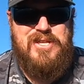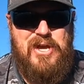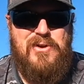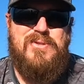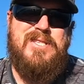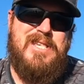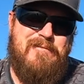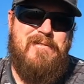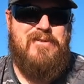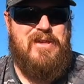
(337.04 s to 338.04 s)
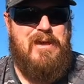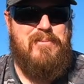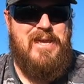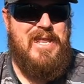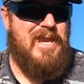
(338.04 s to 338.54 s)
toad, see if it'll get
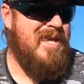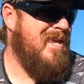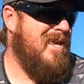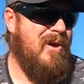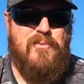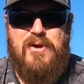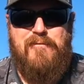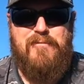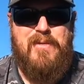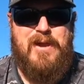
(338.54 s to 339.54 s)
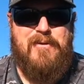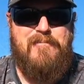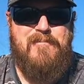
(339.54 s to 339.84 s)
bit, and we'll go from there.